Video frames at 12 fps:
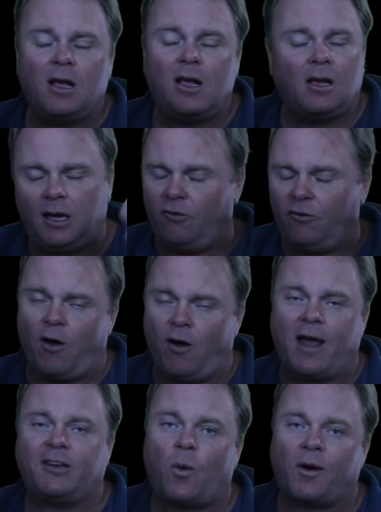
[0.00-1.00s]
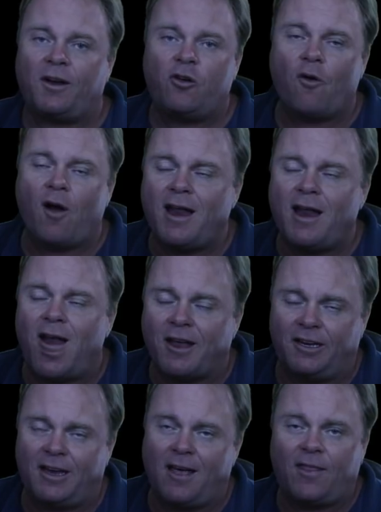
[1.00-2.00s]
It ran to 20 grand. I didn't
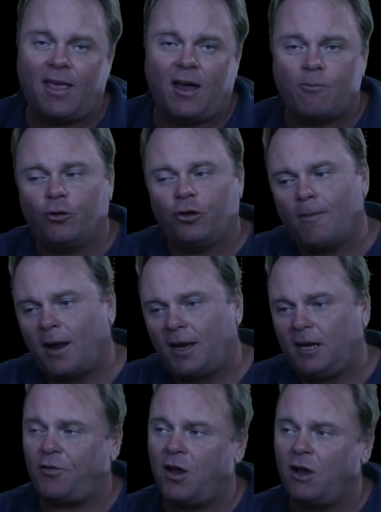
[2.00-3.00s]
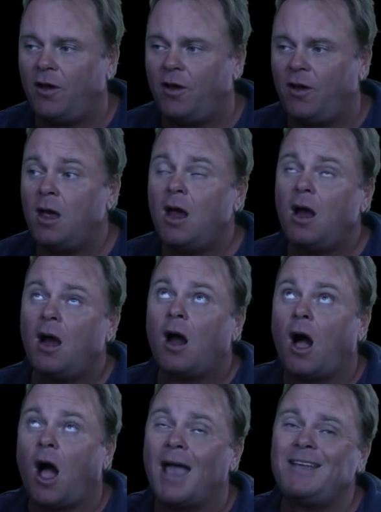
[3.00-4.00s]
get there. I put the money in Ethereum.
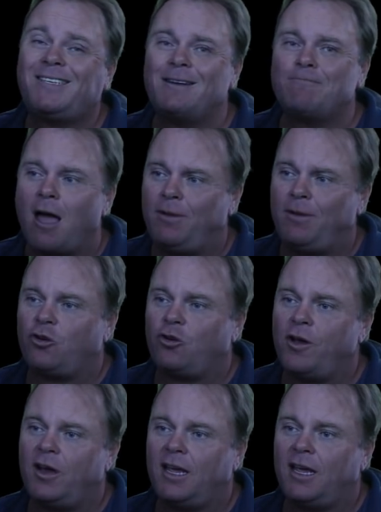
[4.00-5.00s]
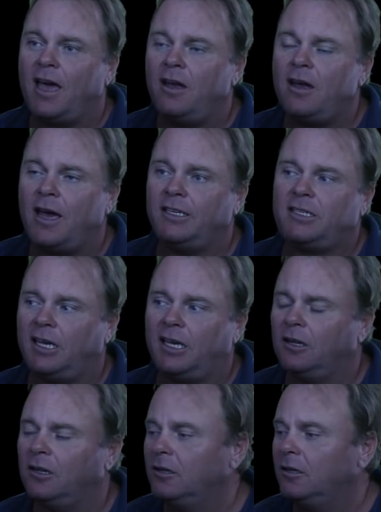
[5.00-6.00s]
I didn't buy Bitcoin again
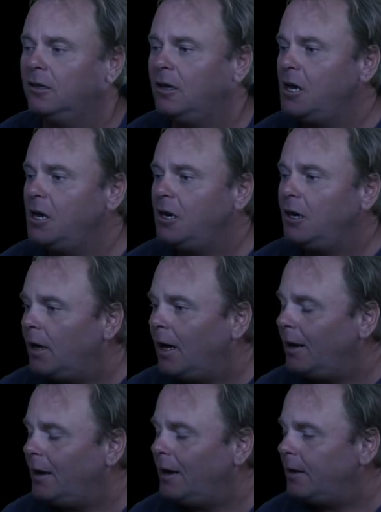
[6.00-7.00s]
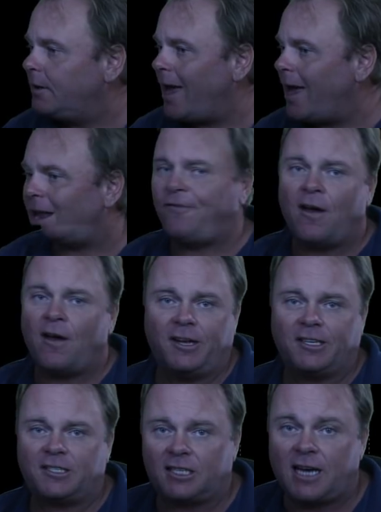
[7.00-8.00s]
until end of February at
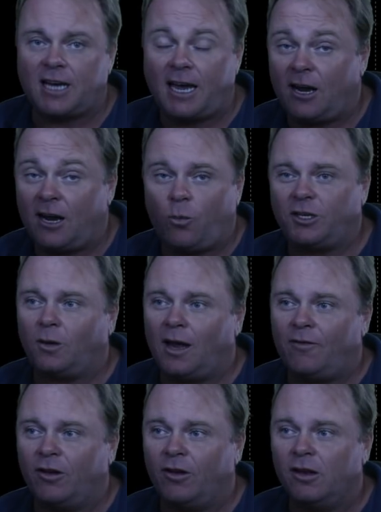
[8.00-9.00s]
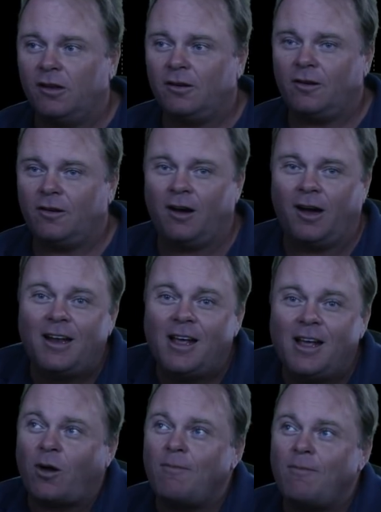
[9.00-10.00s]
6.8, and it went to 11, right? So I
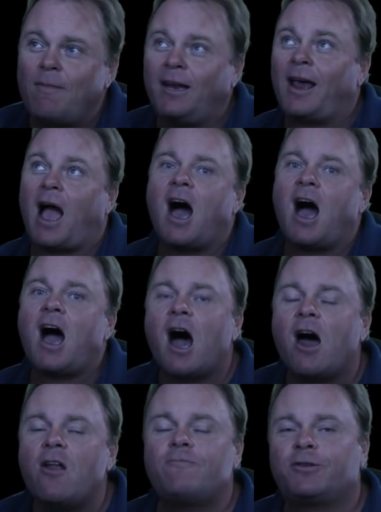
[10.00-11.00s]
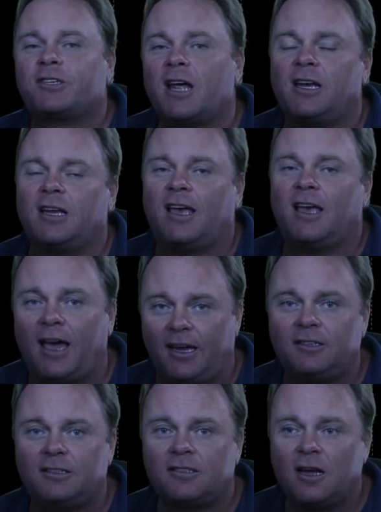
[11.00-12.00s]
made like 100%
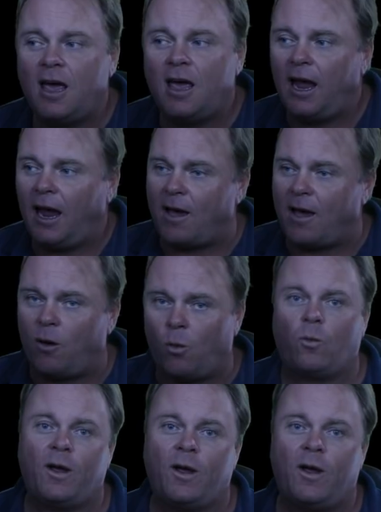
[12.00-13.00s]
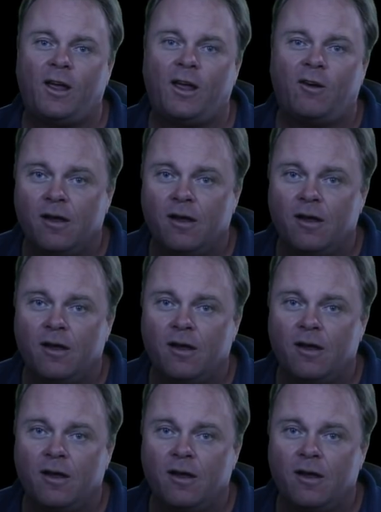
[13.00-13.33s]
gains in that 1 week run.